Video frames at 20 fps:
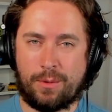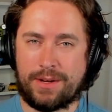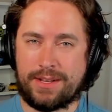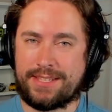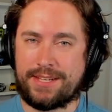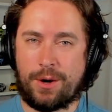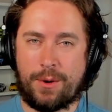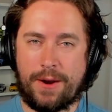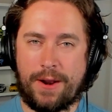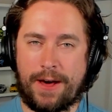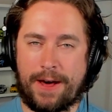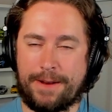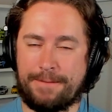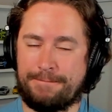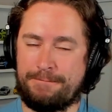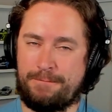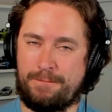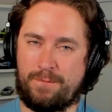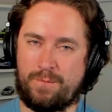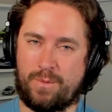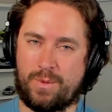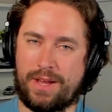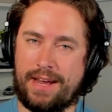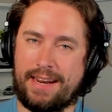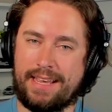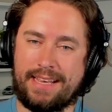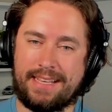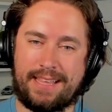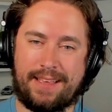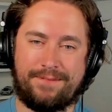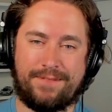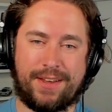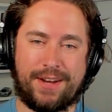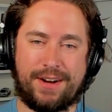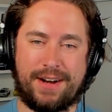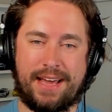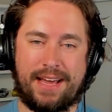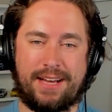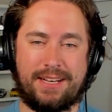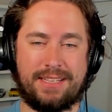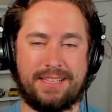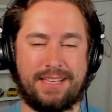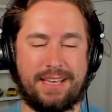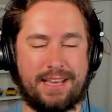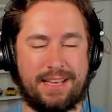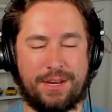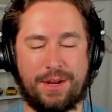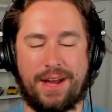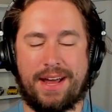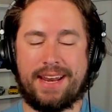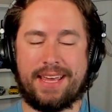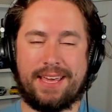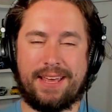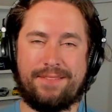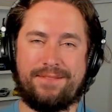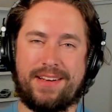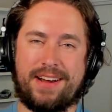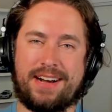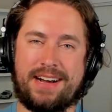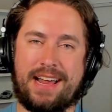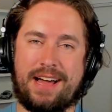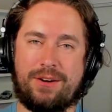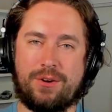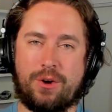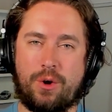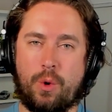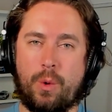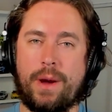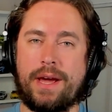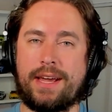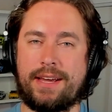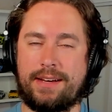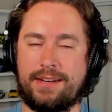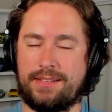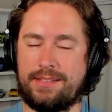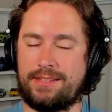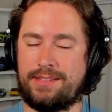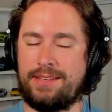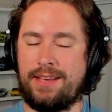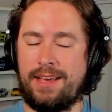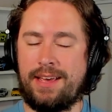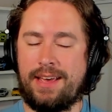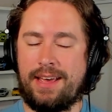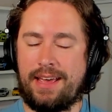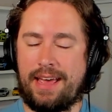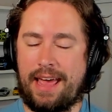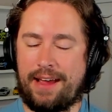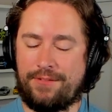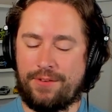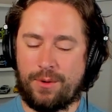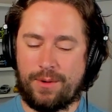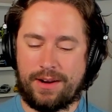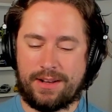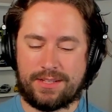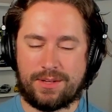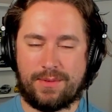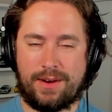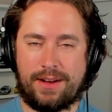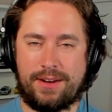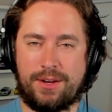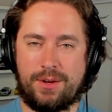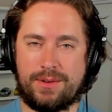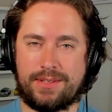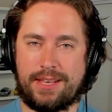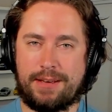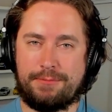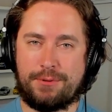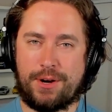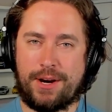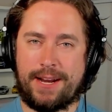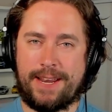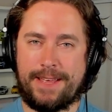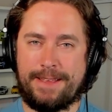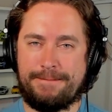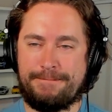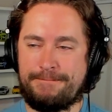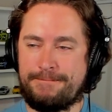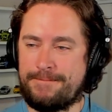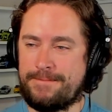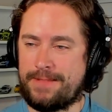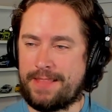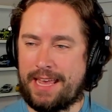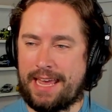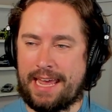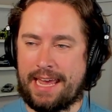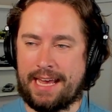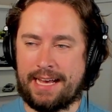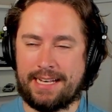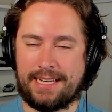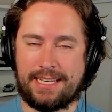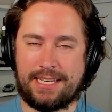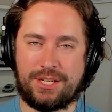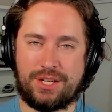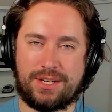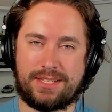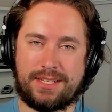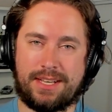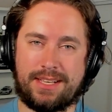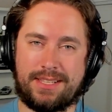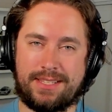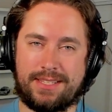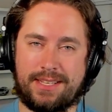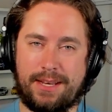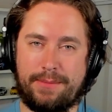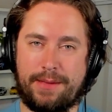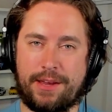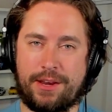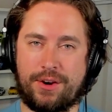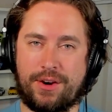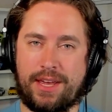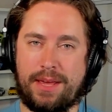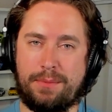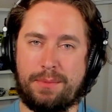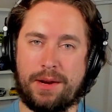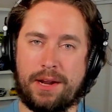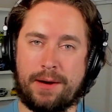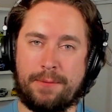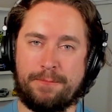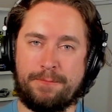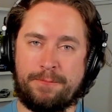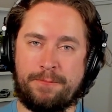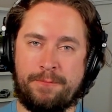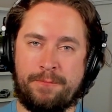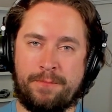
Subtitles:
What's going on? You got to get that figured out, and you got to get it figured out quick because everyone else around you is upgrading, and it just doesn't seem like you're keeping up.